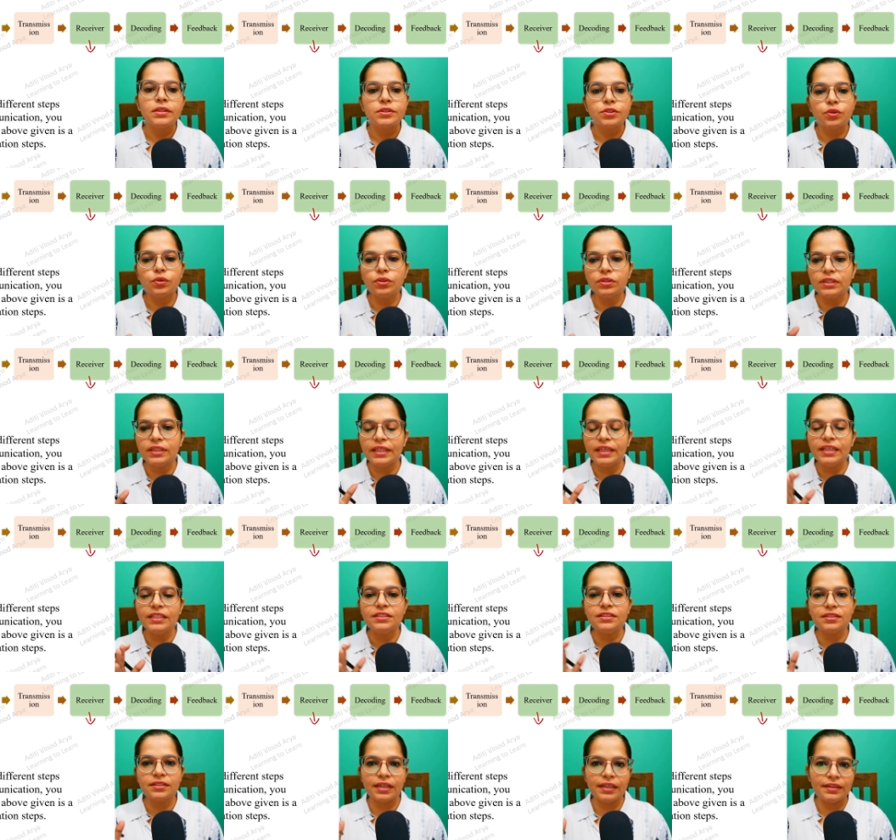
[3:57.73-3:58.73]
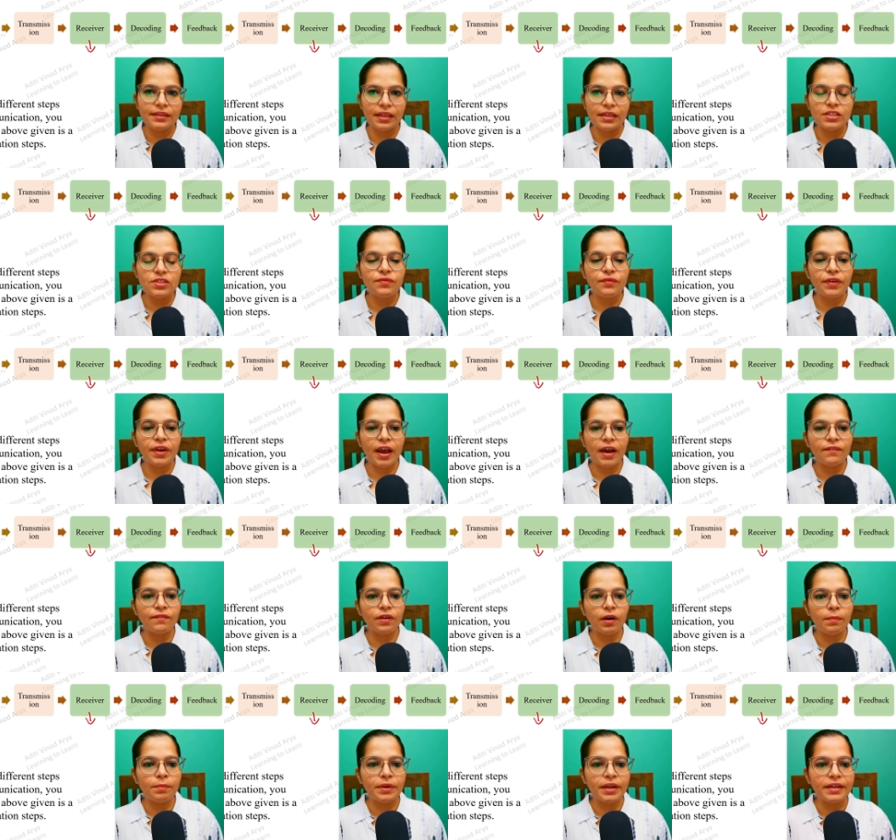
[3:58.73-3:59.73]
so these three things we
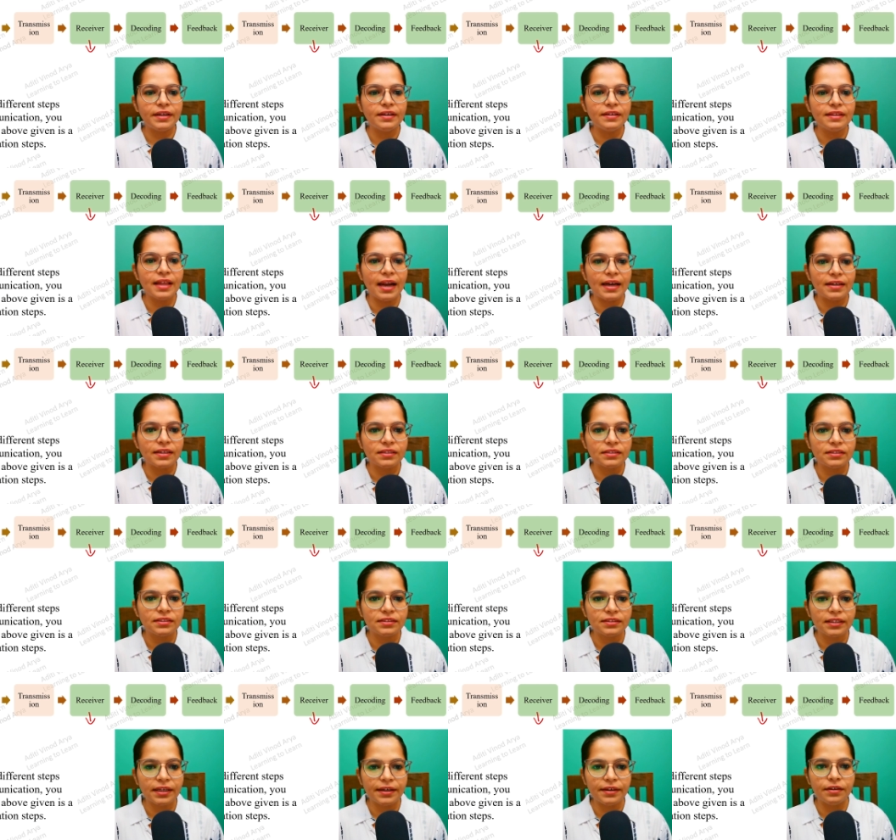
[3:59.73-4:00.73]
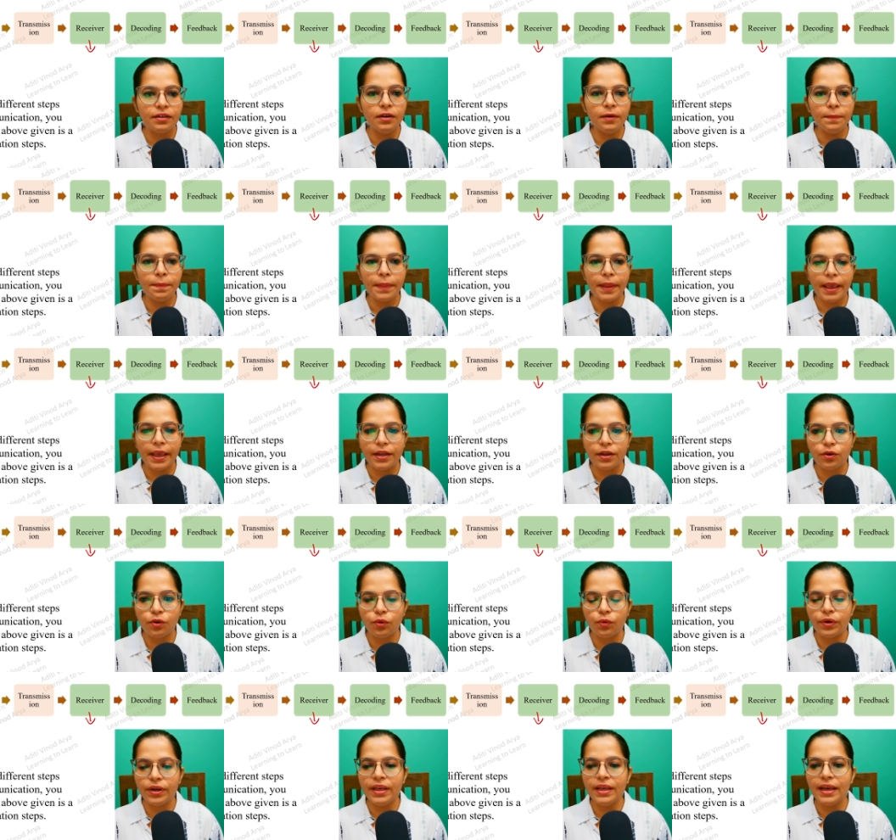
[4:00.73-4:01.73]
have completed that is the sender,
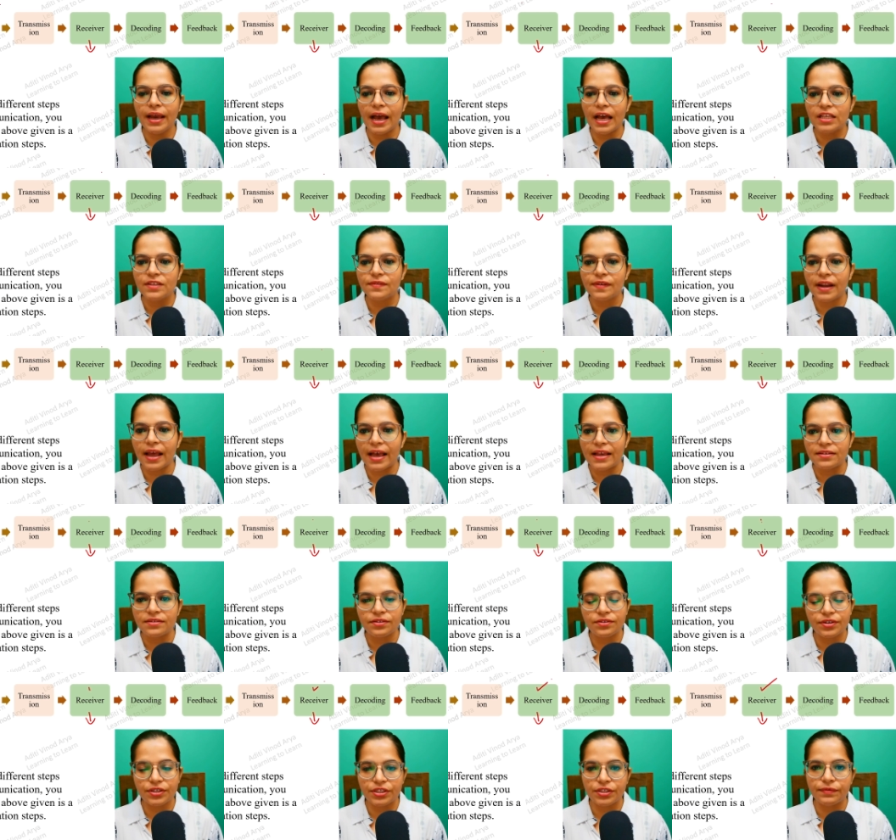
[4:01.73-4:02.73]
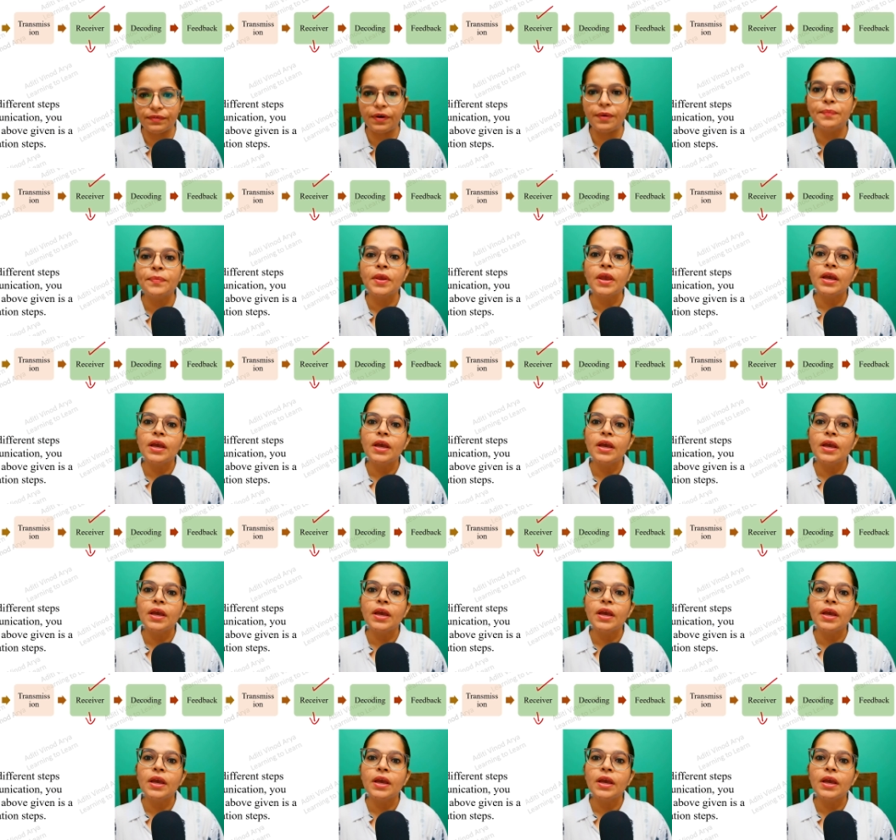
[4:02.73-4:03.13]
encoding as well as the receiver.